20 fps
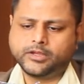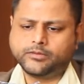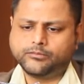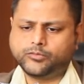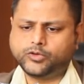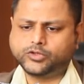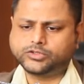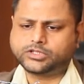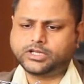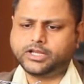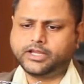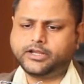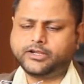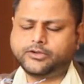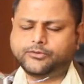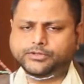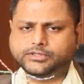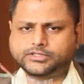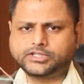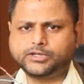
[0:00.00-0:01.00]
Mostly
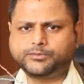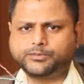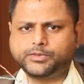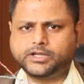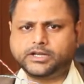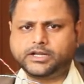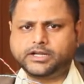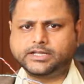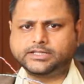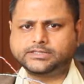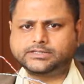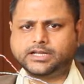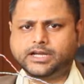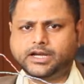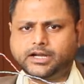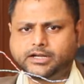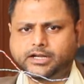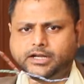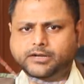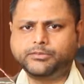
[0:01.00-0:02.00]
in twisted pair it is
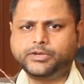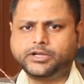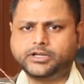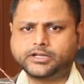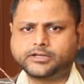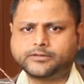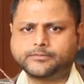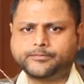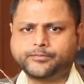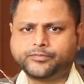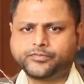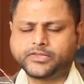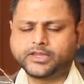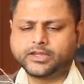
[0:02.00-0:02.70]
100 meter